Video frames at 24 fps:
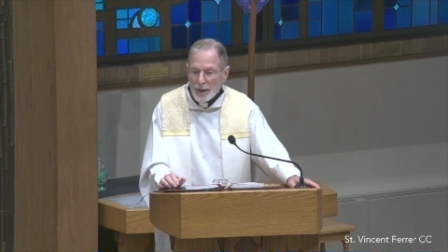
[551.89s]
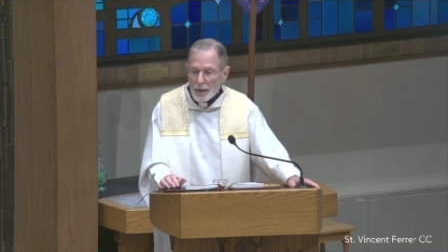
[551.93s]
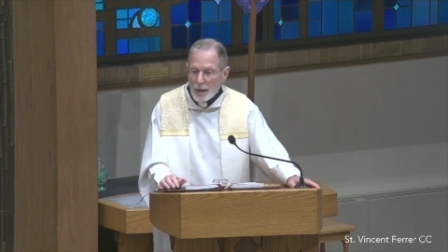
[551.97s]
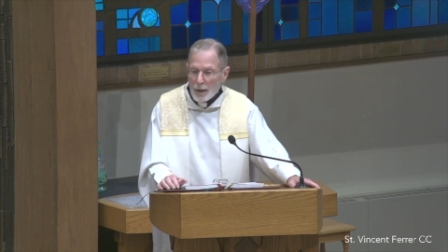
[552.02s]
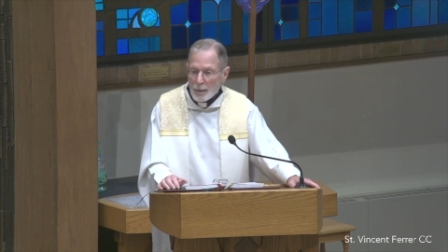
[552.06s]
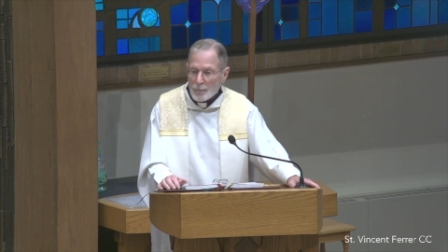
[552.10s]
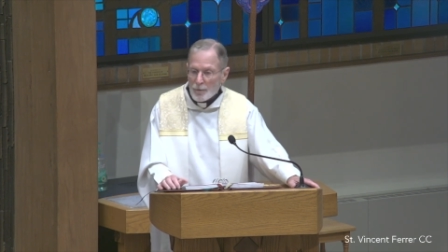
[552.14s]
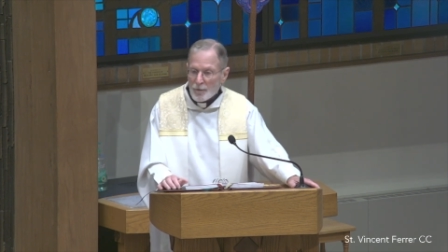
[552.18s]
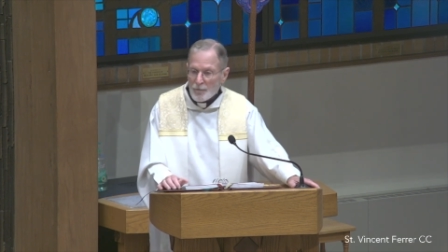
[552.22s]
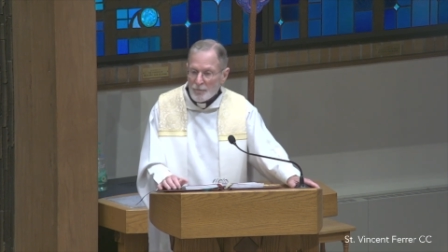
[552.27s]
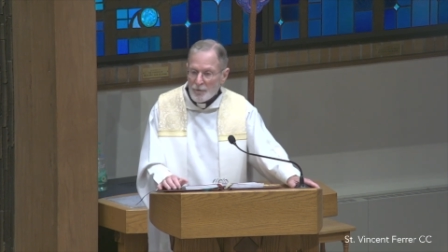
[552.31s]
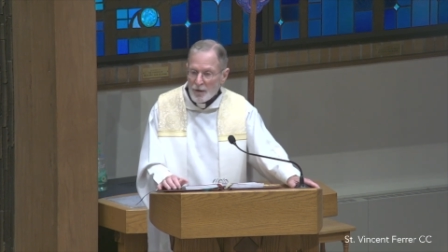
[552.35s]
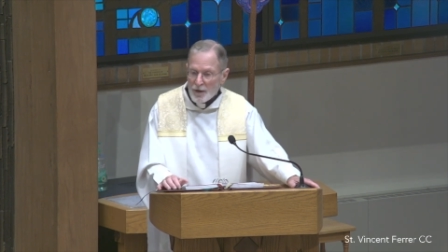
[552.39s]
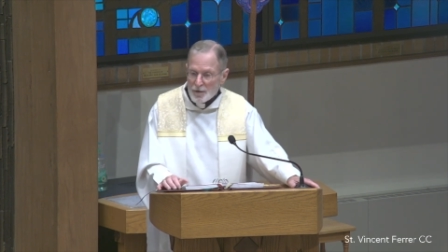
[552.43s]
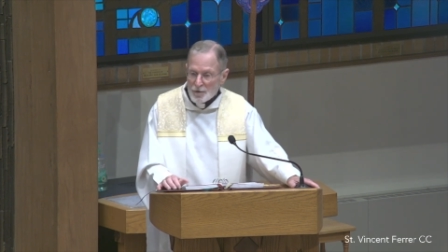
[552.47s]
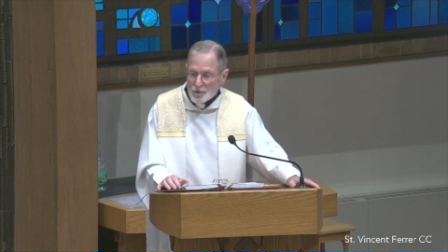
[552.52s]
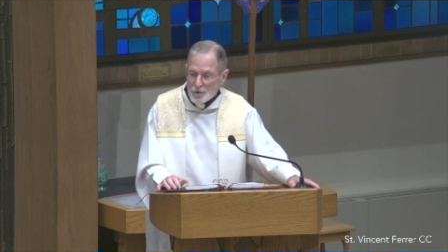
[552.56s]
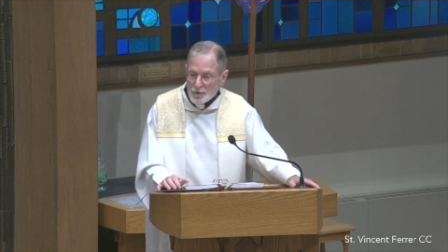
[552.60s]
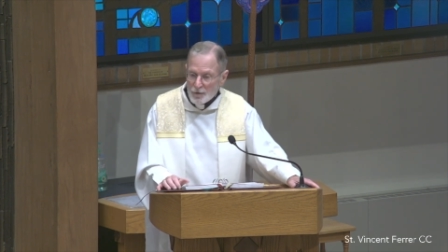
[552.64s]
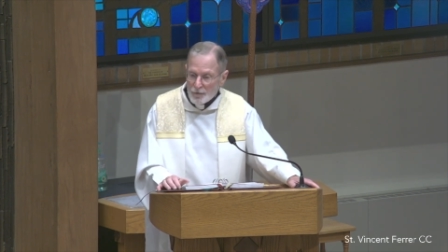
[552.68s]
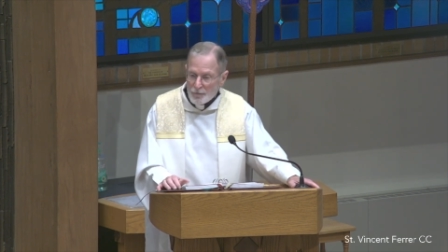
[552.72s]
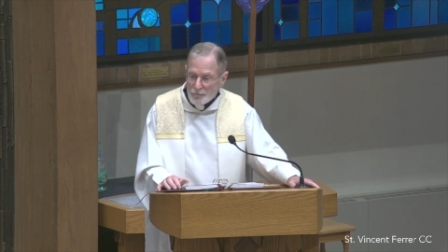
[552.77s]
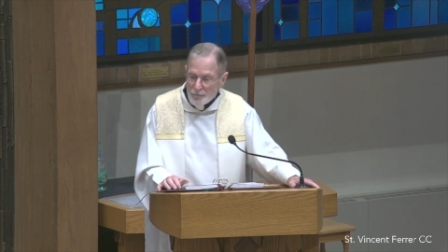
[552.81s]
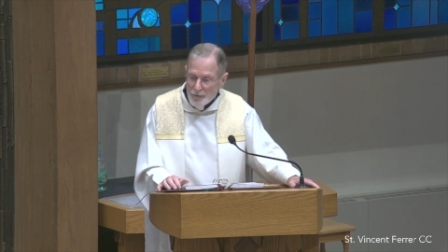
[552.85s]
make our
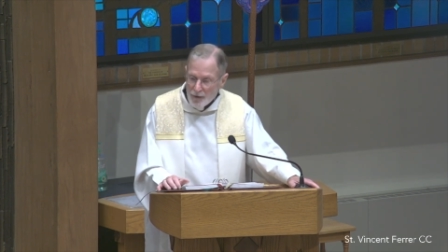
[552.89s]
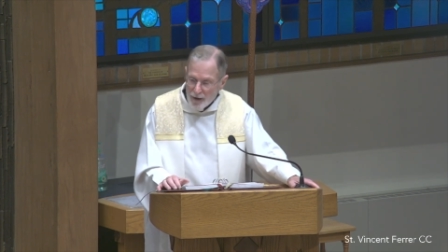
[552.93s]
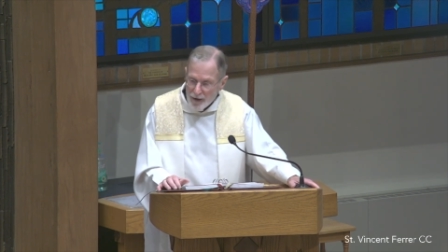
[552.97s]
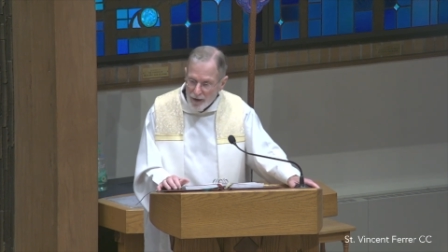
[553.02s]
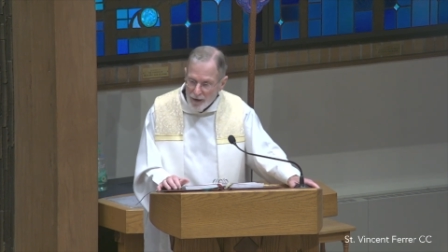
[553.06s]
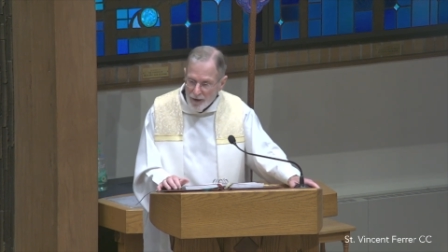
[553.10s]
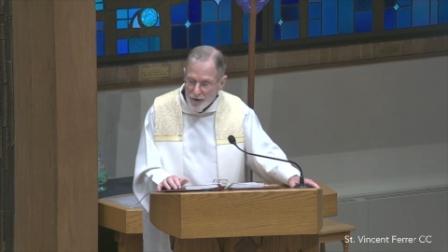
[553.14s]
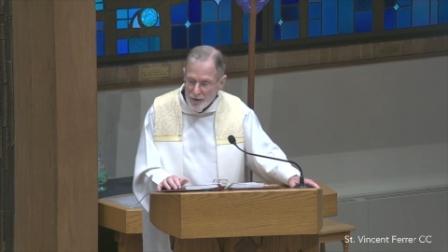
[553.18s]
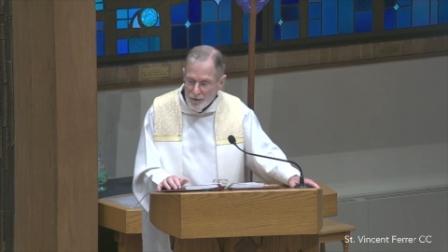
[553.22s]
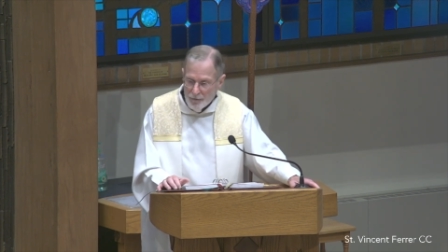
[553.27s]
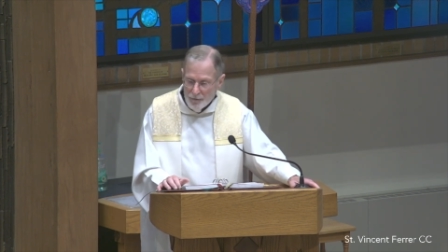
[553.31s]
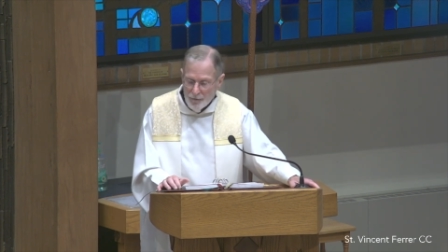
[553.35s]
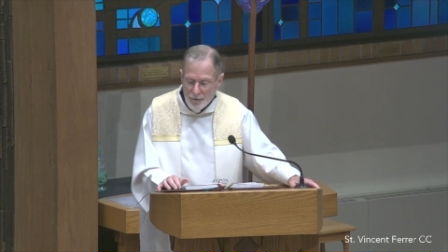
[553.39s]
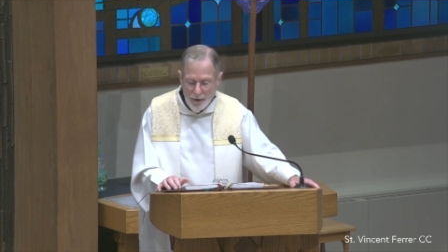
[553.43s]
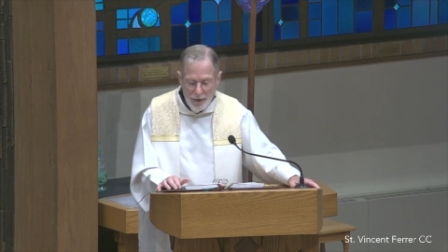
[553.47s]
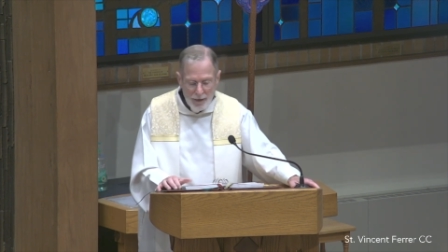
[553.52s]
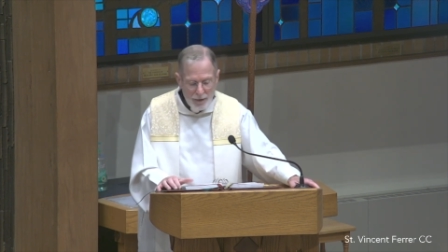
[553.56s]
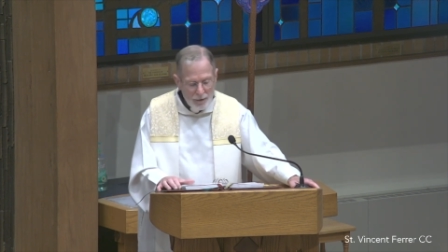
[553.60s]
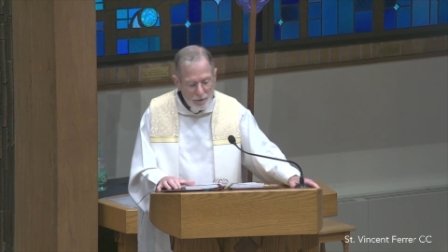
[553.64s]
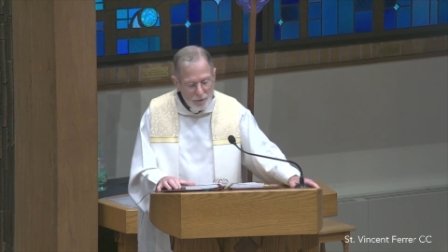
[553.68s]
profession of faith